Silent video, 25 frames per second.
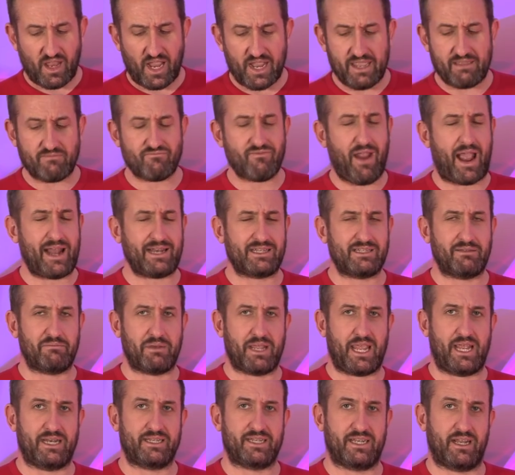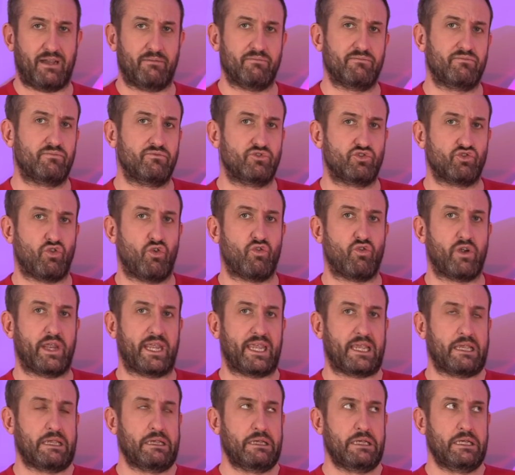it randomly ended up
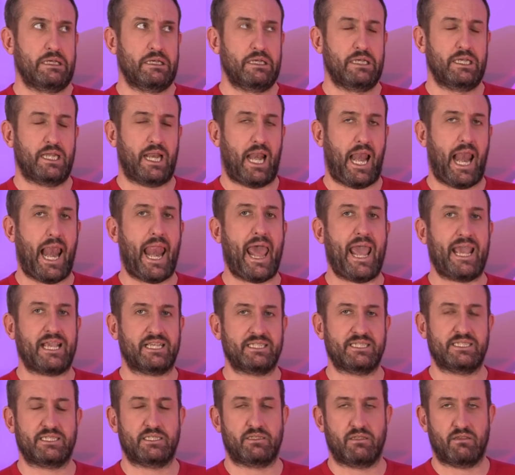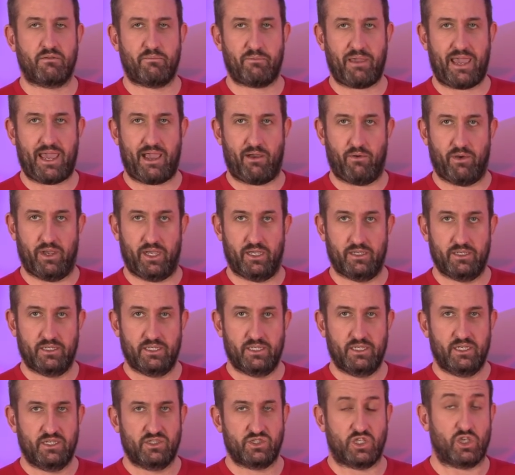drawing less power.
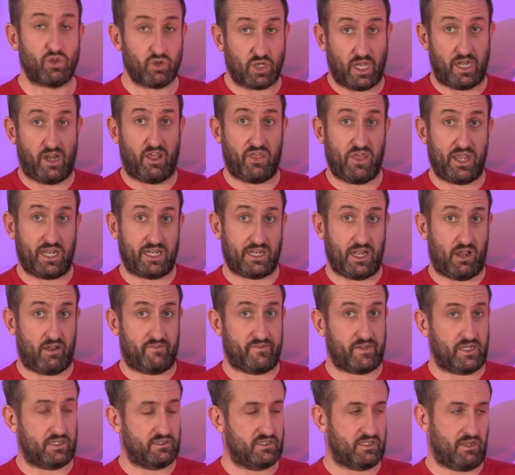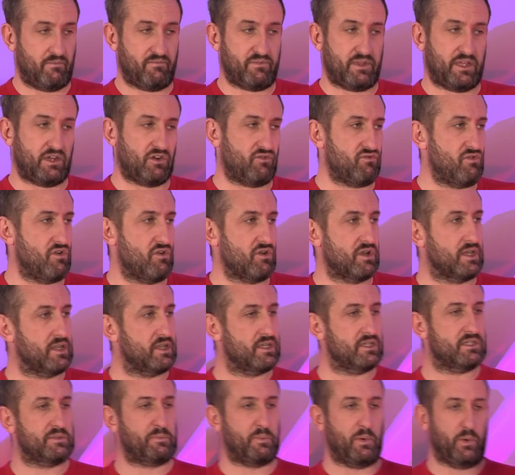So you're going to think that I've done something wrong at
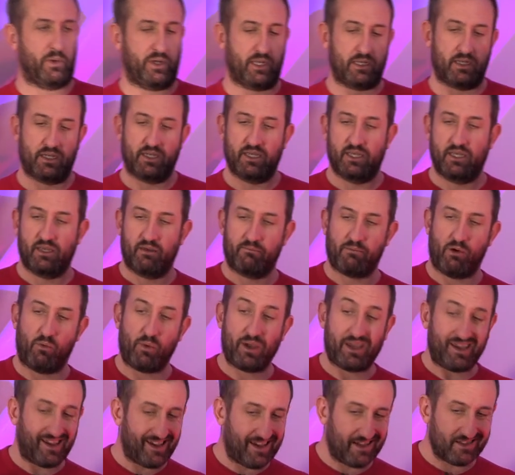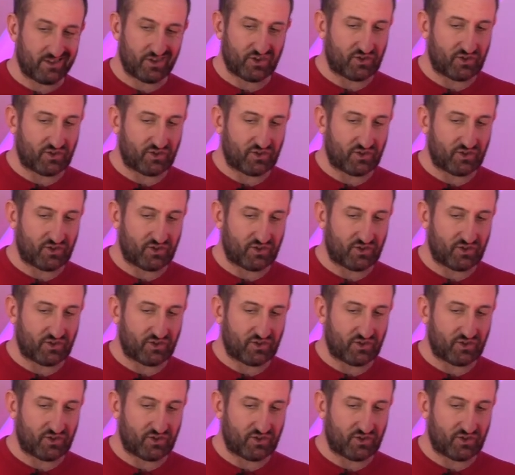this point, but we can get